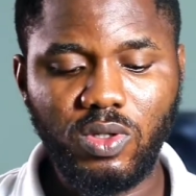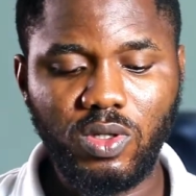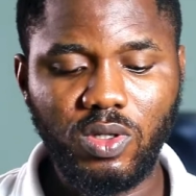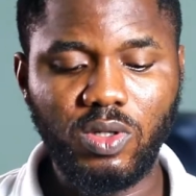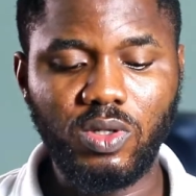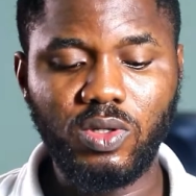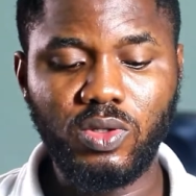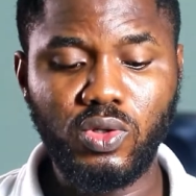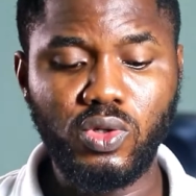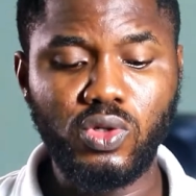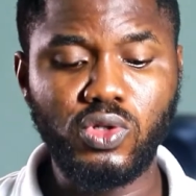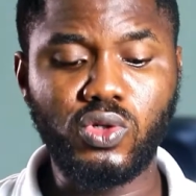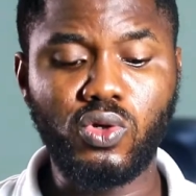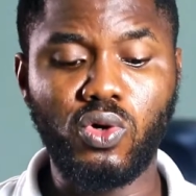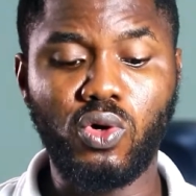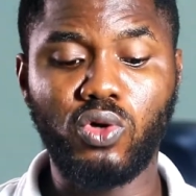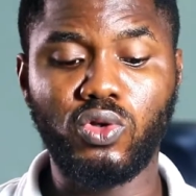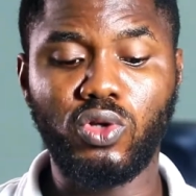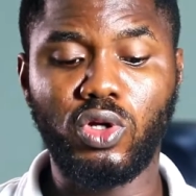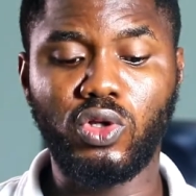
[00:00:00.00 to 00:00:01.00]
use
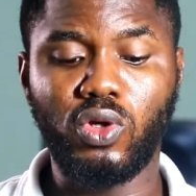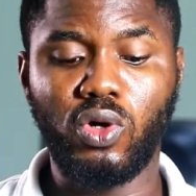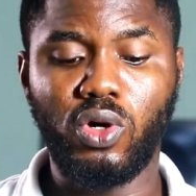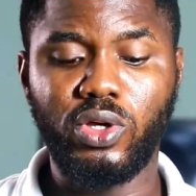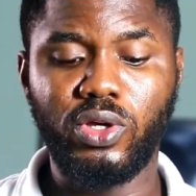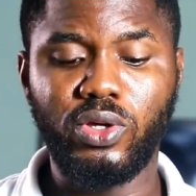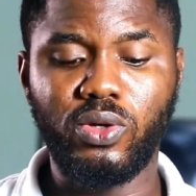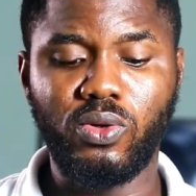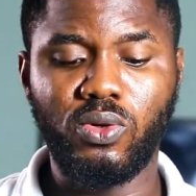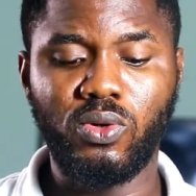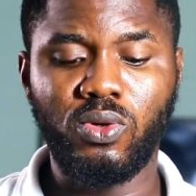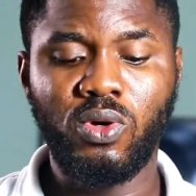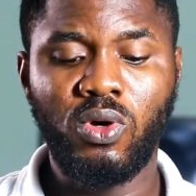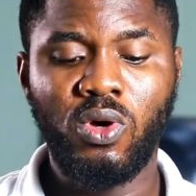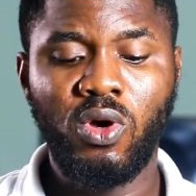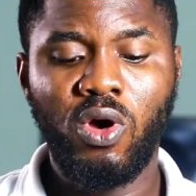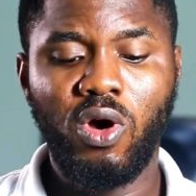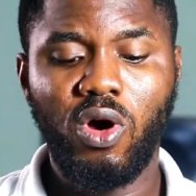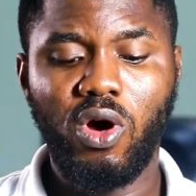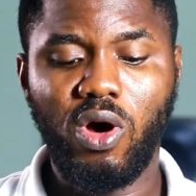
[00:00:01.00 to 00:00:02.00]
coconut oil
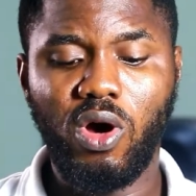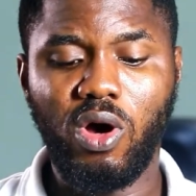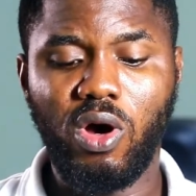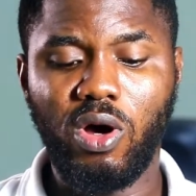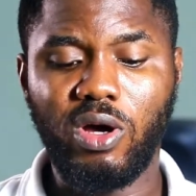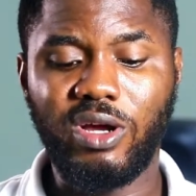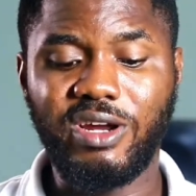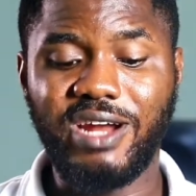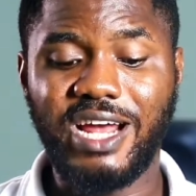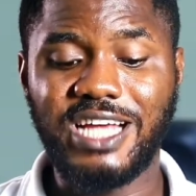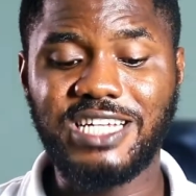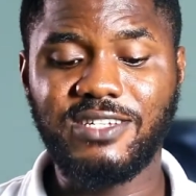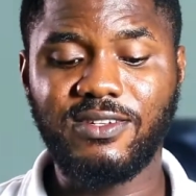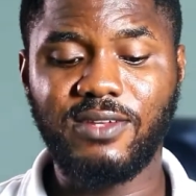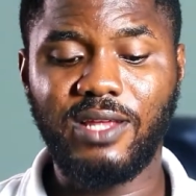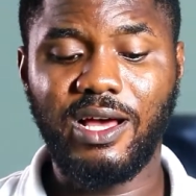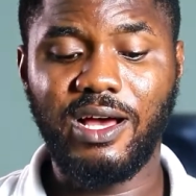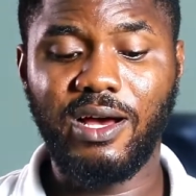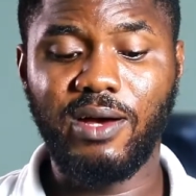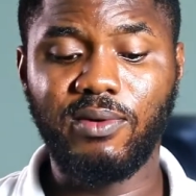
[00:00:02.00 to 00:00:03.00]
or
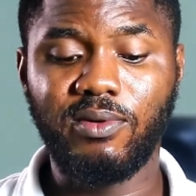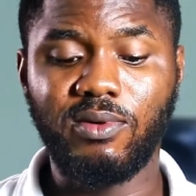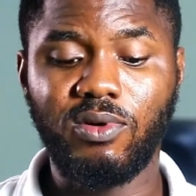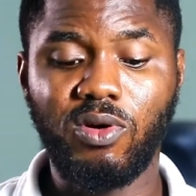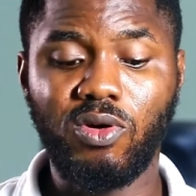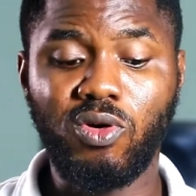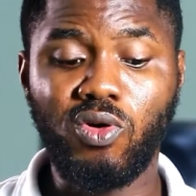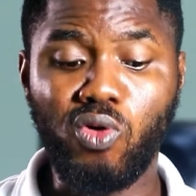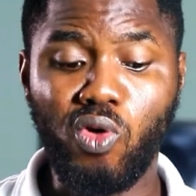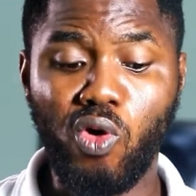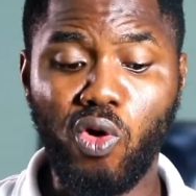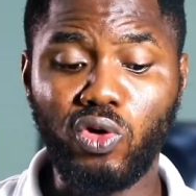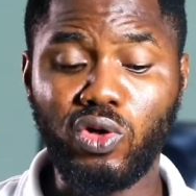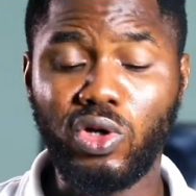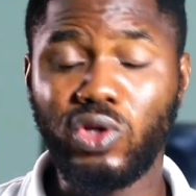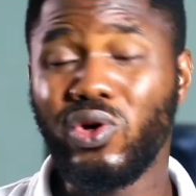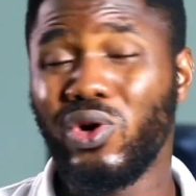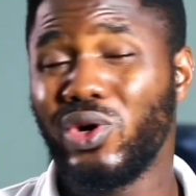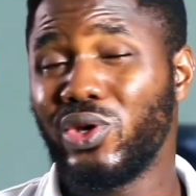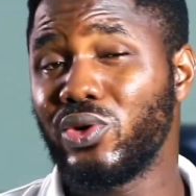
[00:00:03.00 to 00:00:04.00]

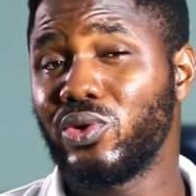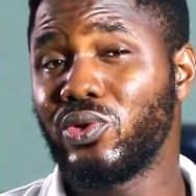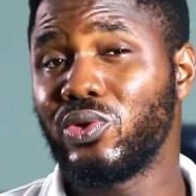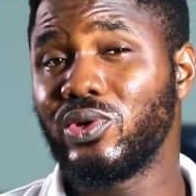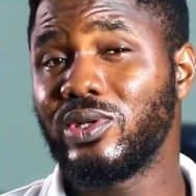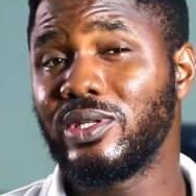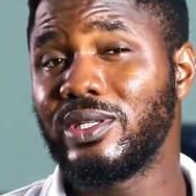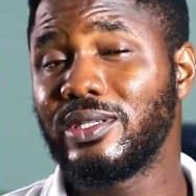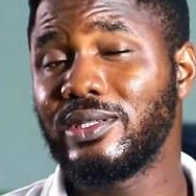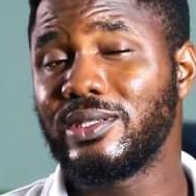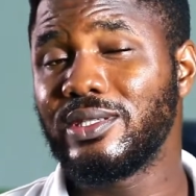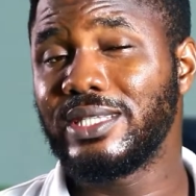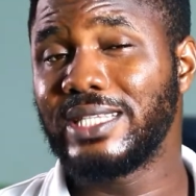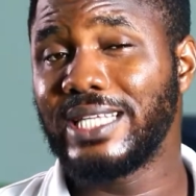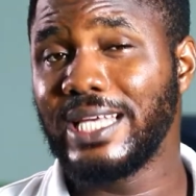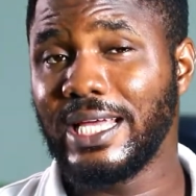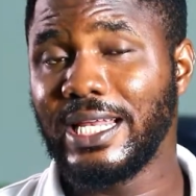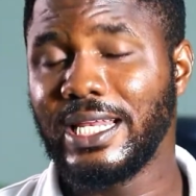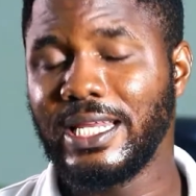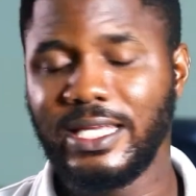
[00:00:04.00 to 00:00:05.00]
coconut oil
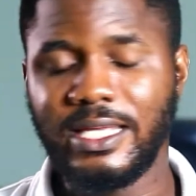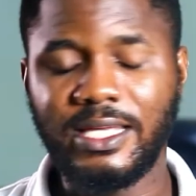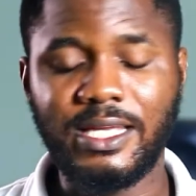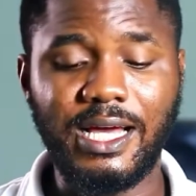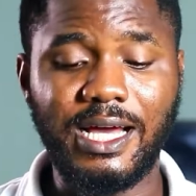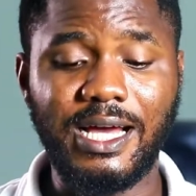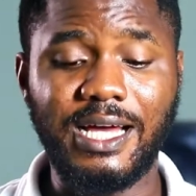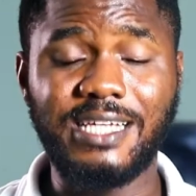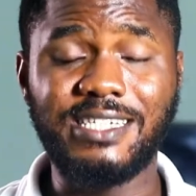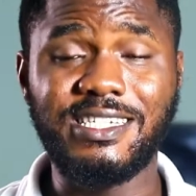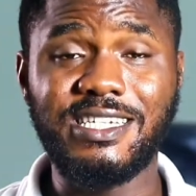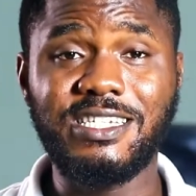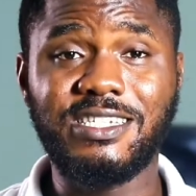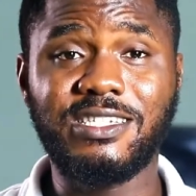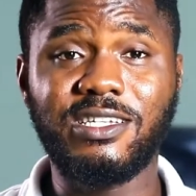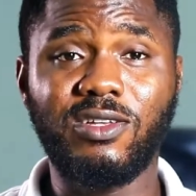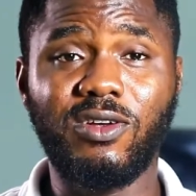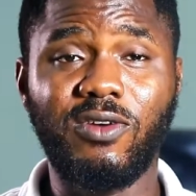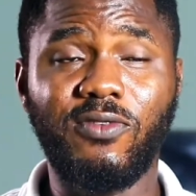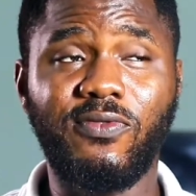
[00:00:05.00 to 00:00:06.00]
daily
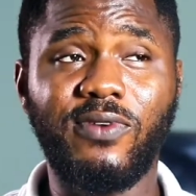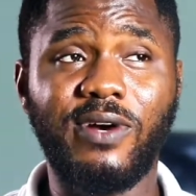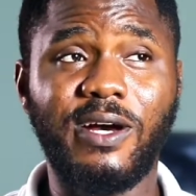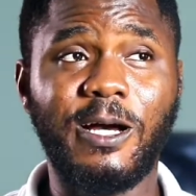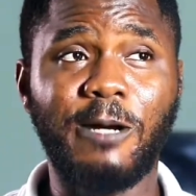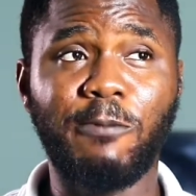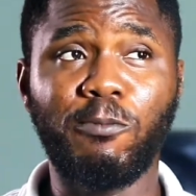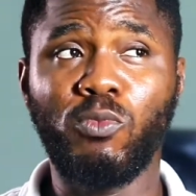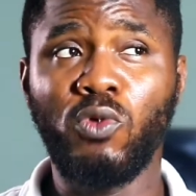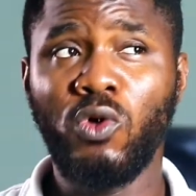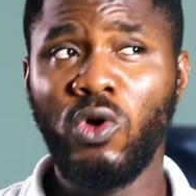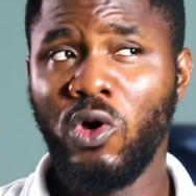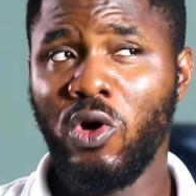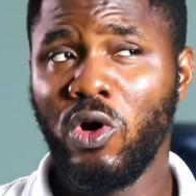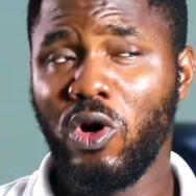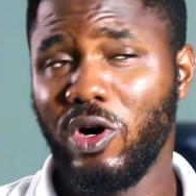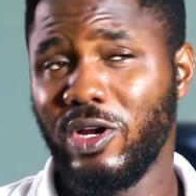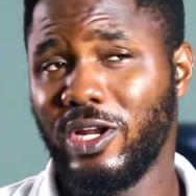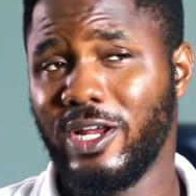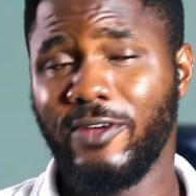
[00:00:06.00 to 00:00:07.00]
instead of
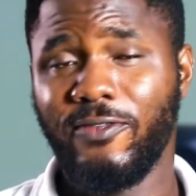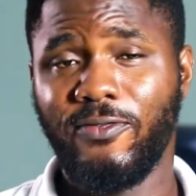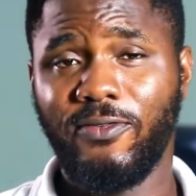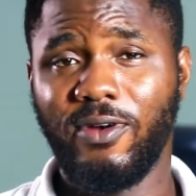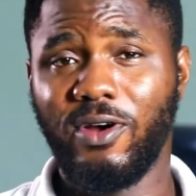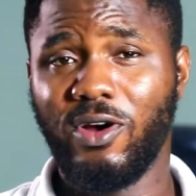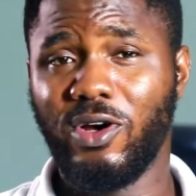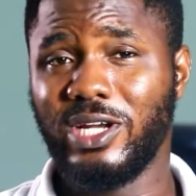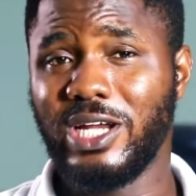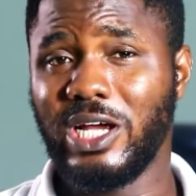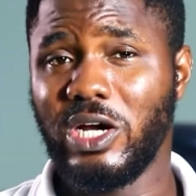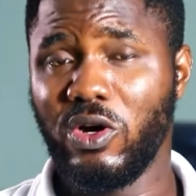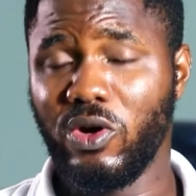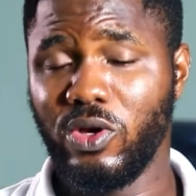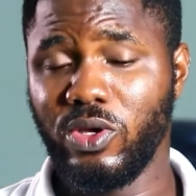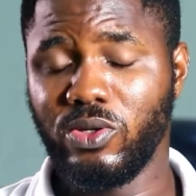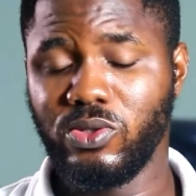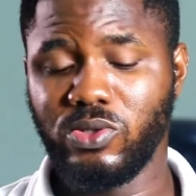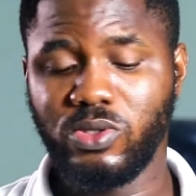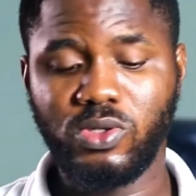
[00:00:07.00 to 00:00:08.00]
other
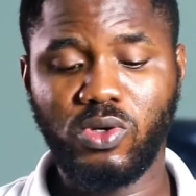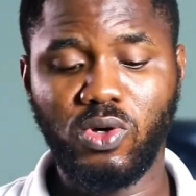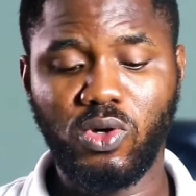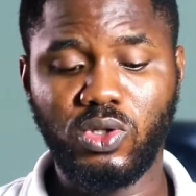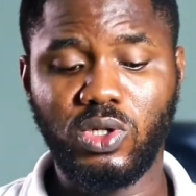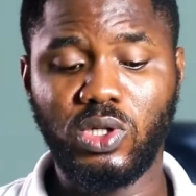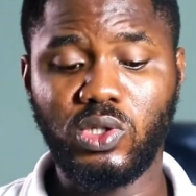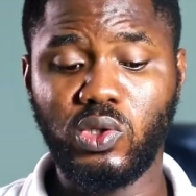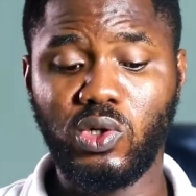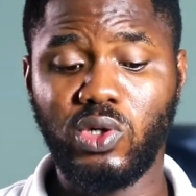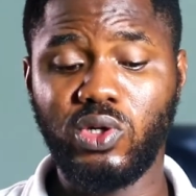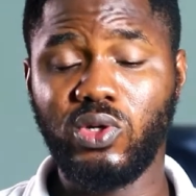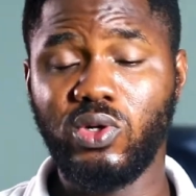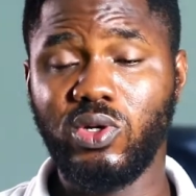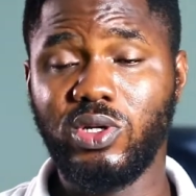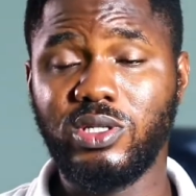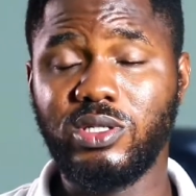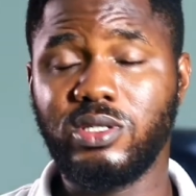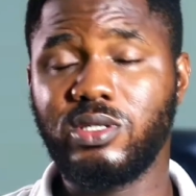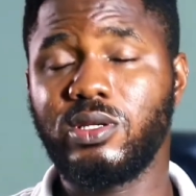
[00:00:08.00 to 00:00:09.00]
oils. Coconut oil
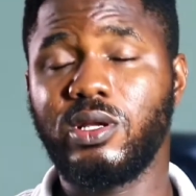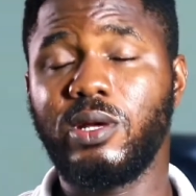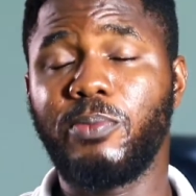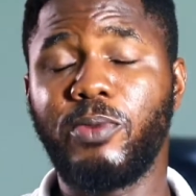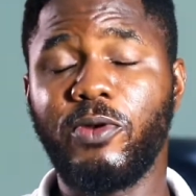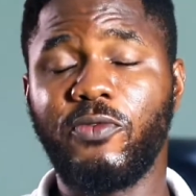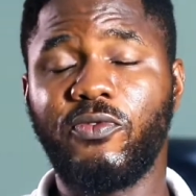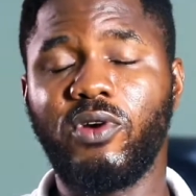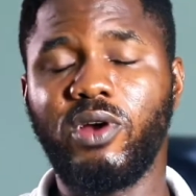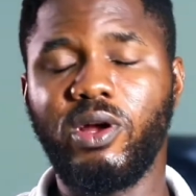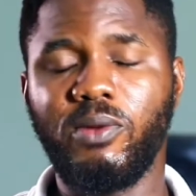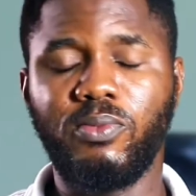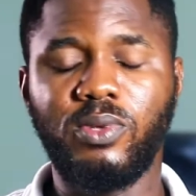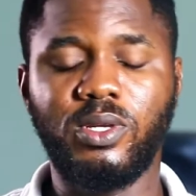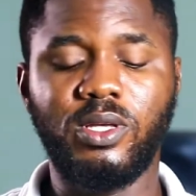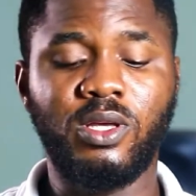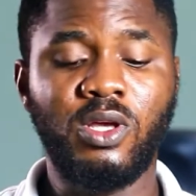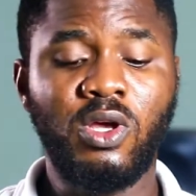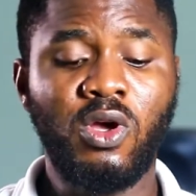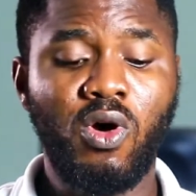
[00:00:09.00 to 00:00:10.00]
is
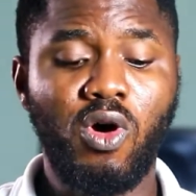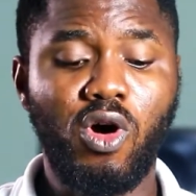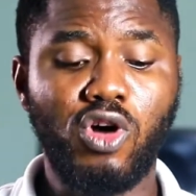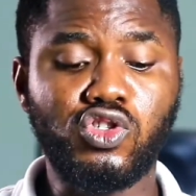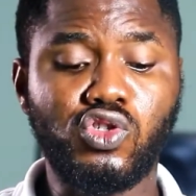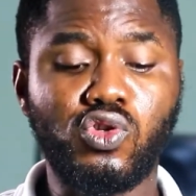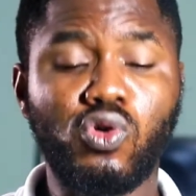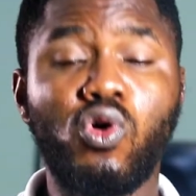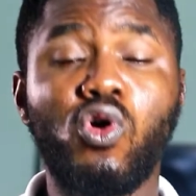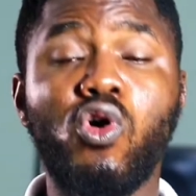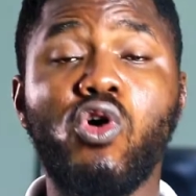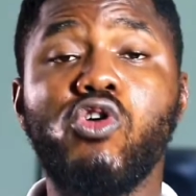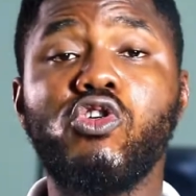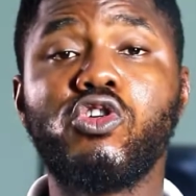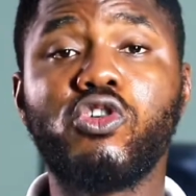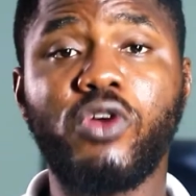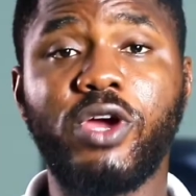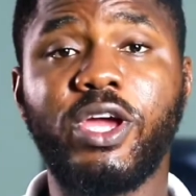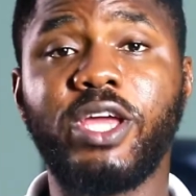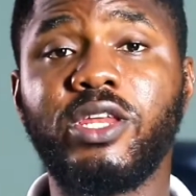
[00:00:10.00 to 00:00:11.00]
preferably. Also whole
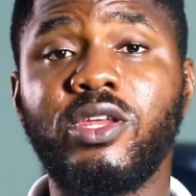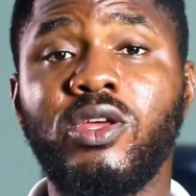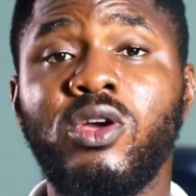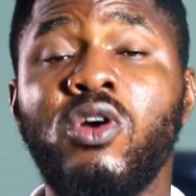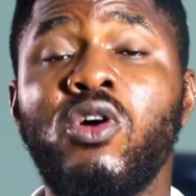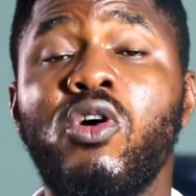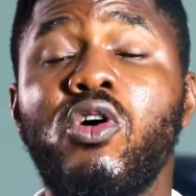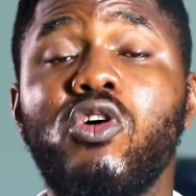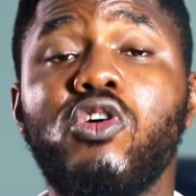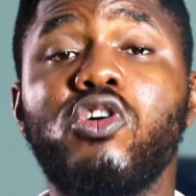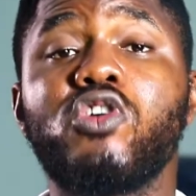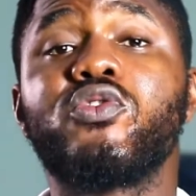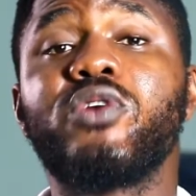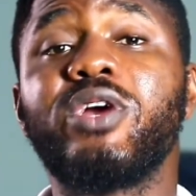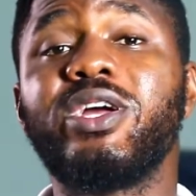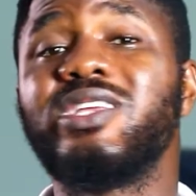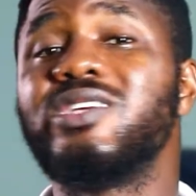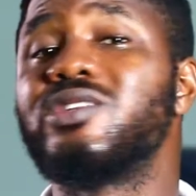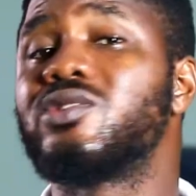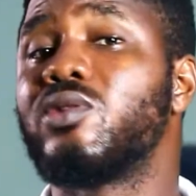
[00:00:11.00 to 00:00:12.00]
grain. Whole
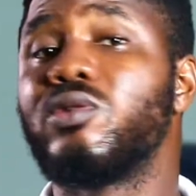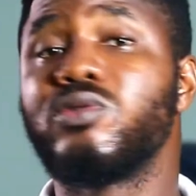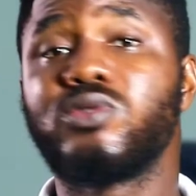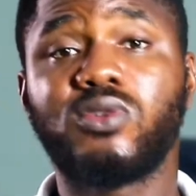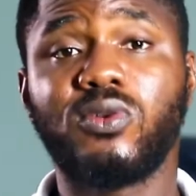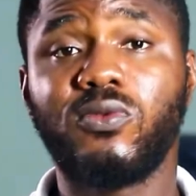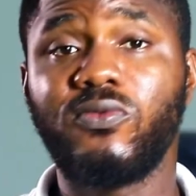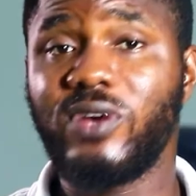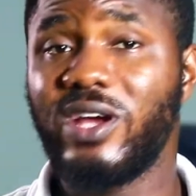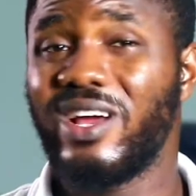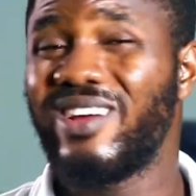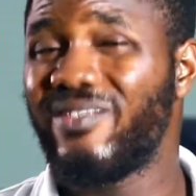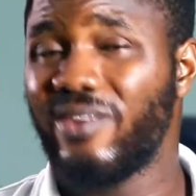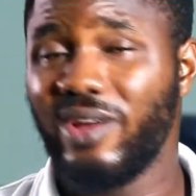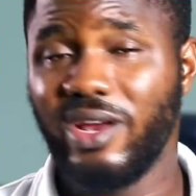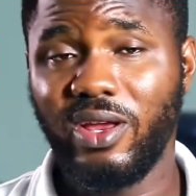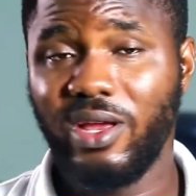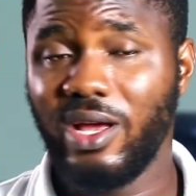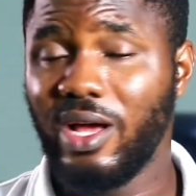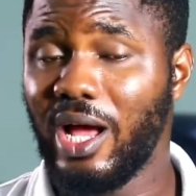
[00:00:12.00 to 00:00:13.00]
grain is also very,
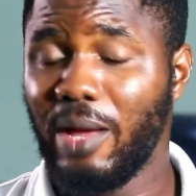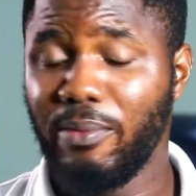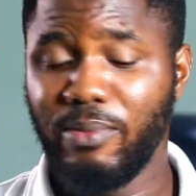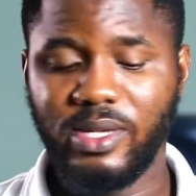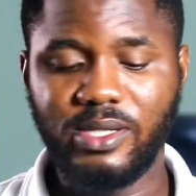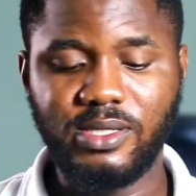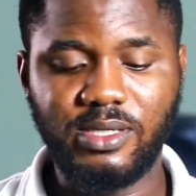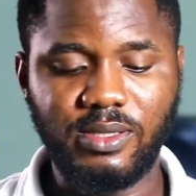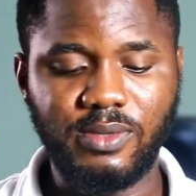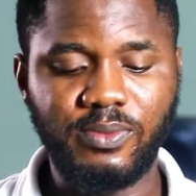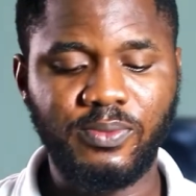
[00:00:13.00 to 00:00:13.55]
very amazing.